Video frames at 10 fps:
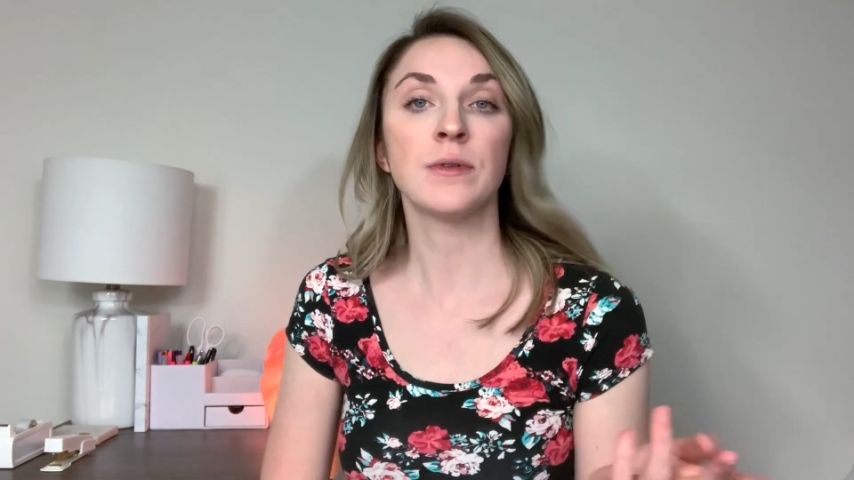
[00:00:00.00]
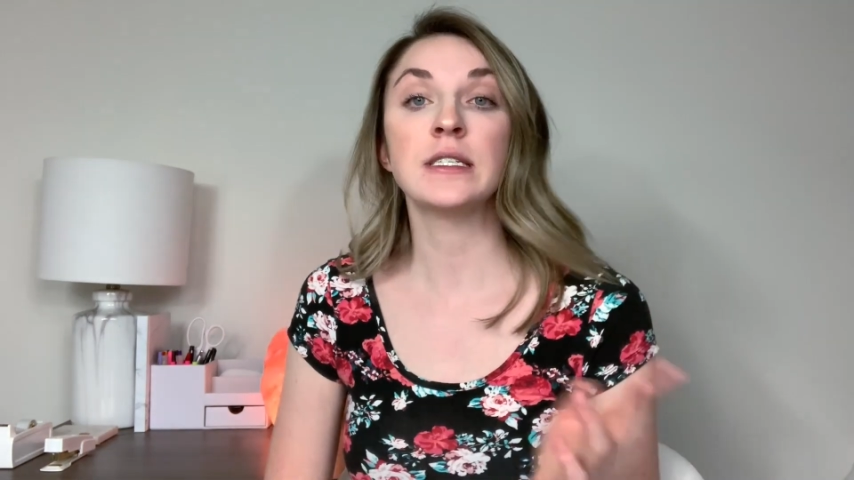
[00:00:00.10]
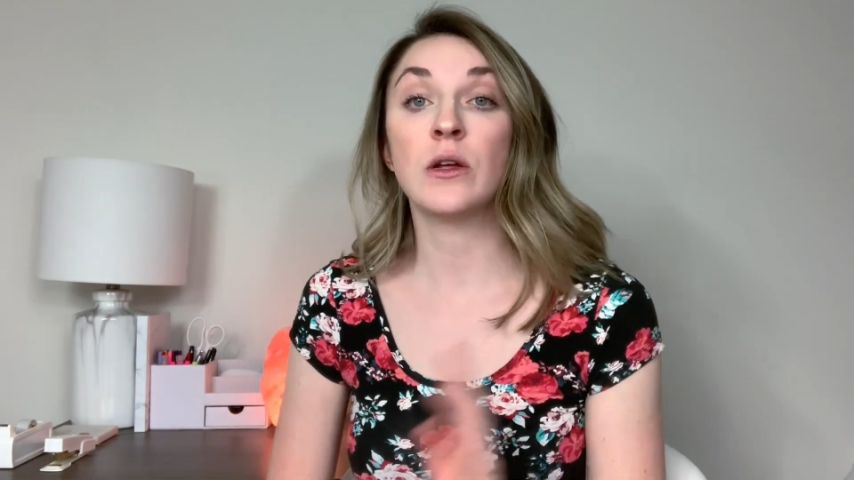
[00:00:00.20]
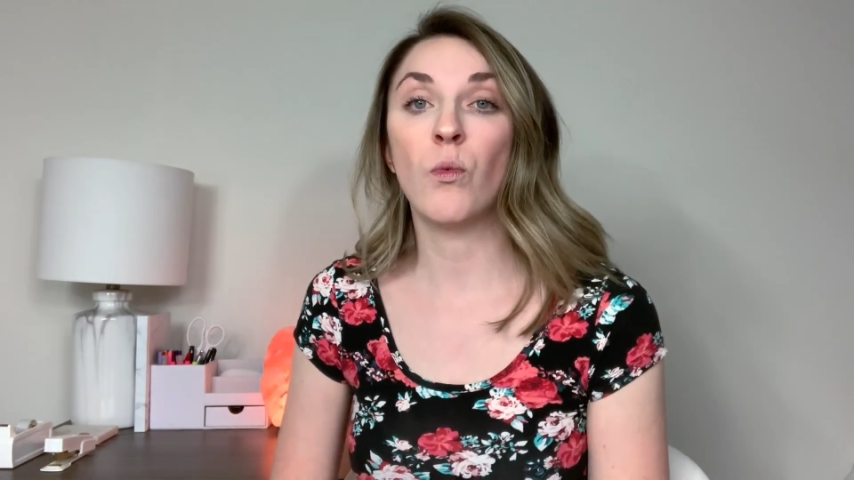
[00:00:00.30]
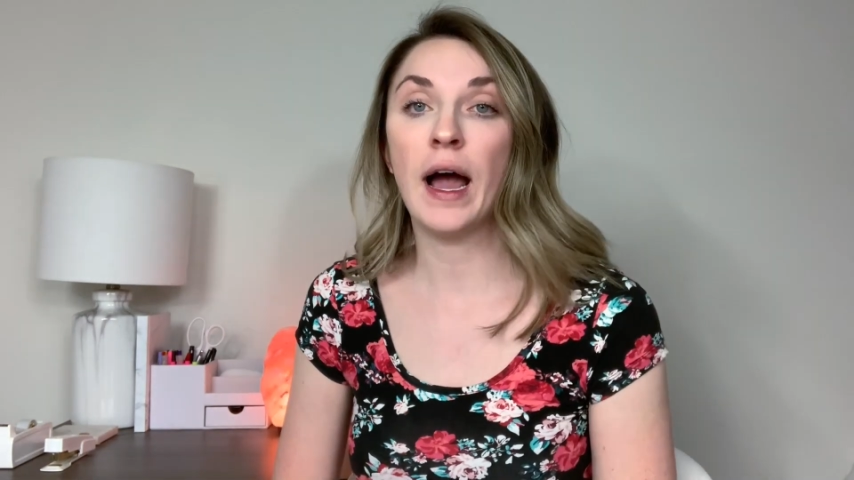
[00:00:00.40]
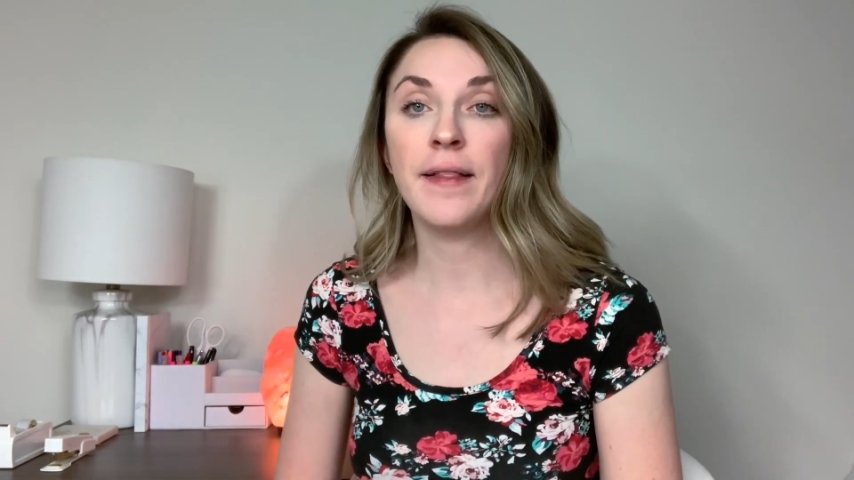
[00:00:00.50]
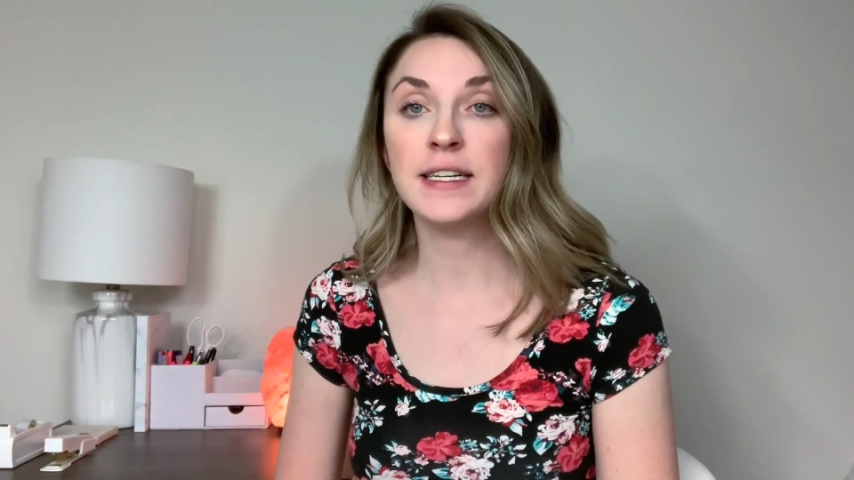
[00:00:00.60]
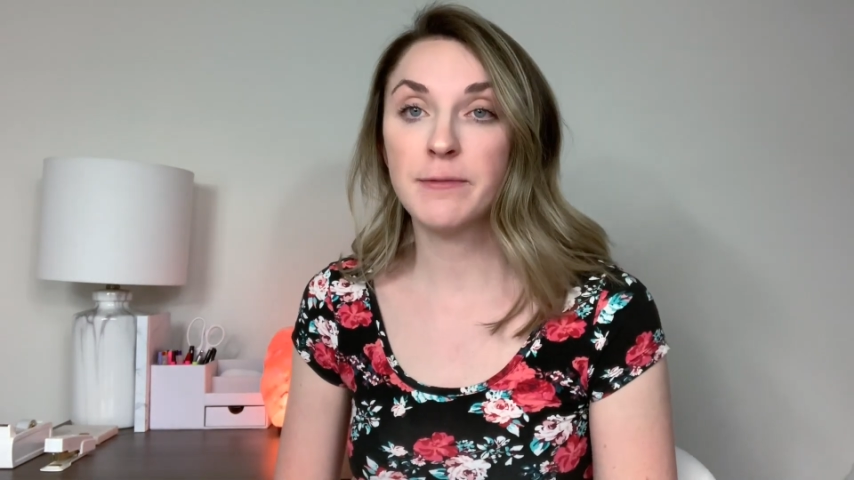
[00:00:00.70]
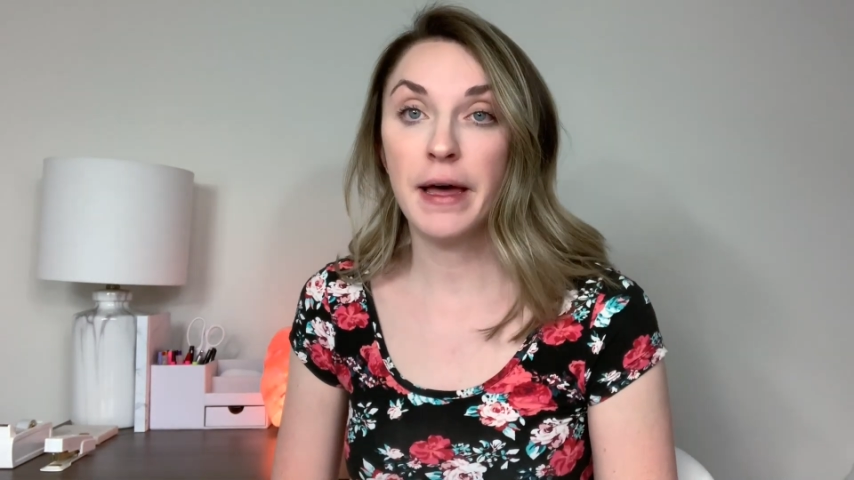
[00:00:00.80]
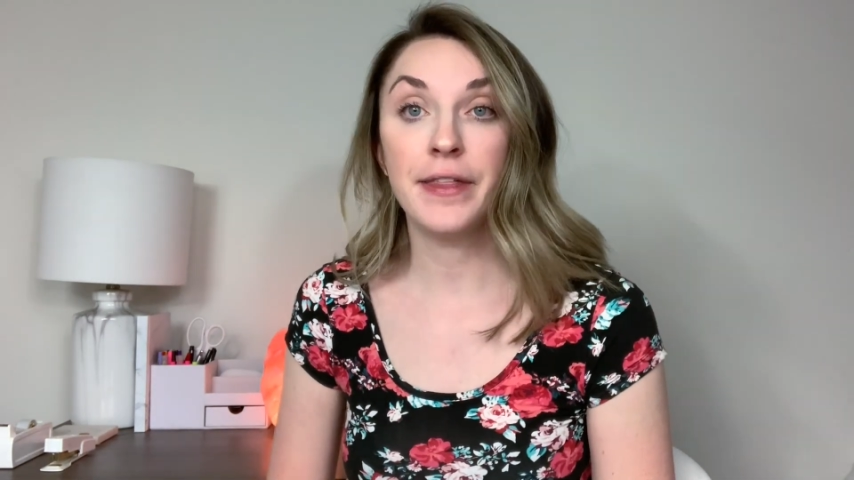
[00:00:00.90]
reason why
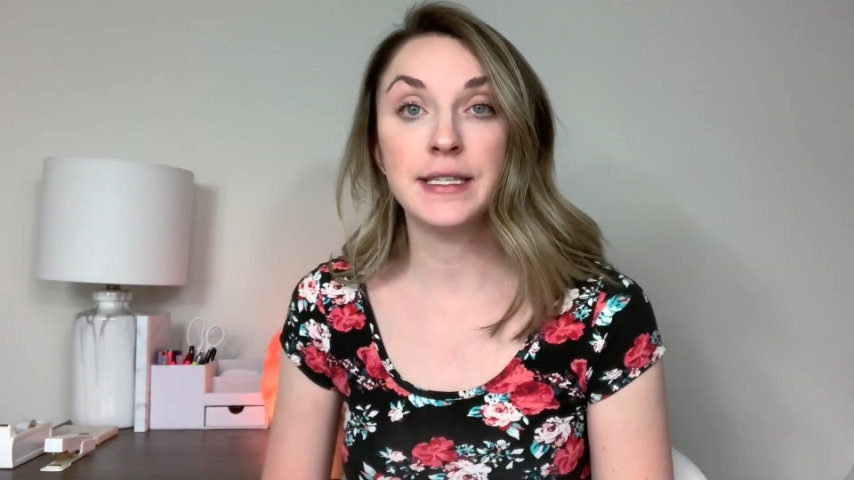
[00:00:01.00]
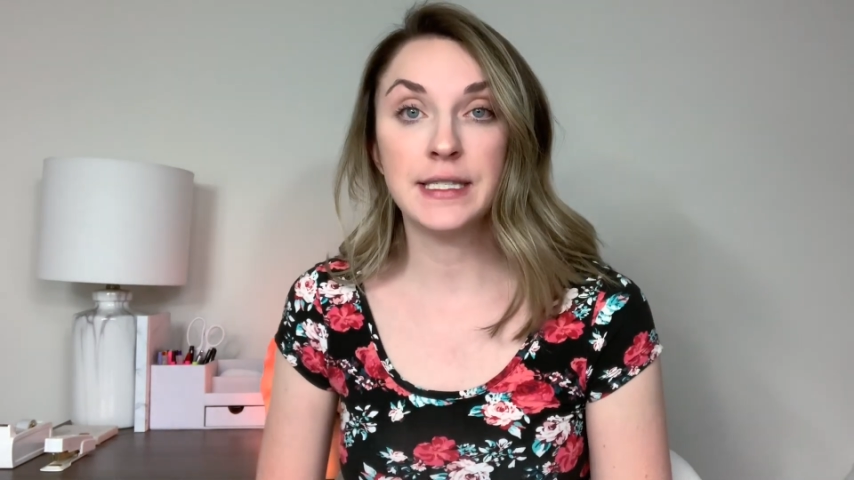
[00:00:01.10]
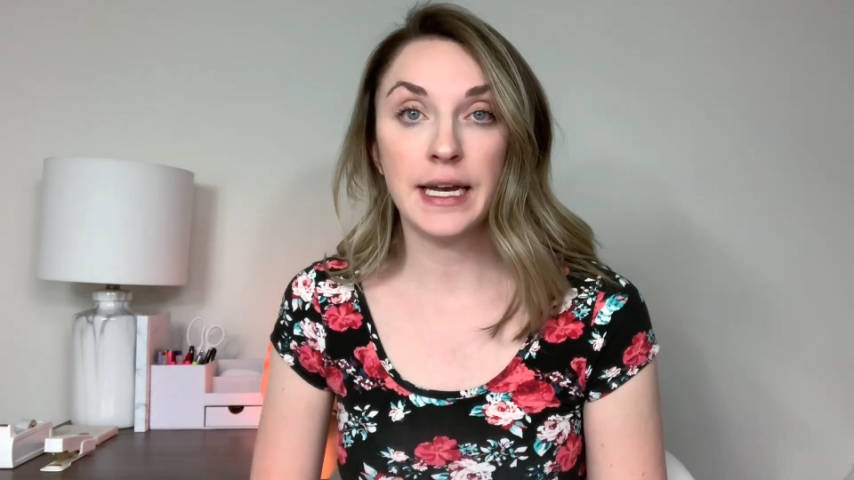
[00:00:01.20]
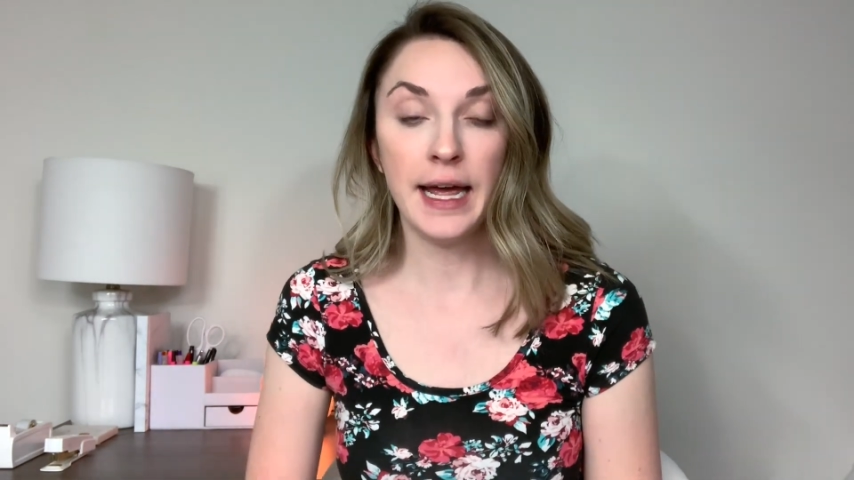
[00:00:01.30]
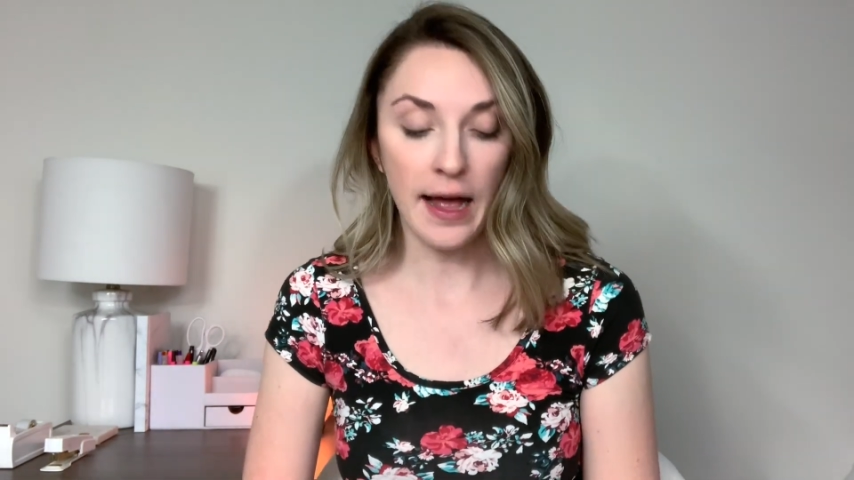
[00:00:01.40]
these methods didn't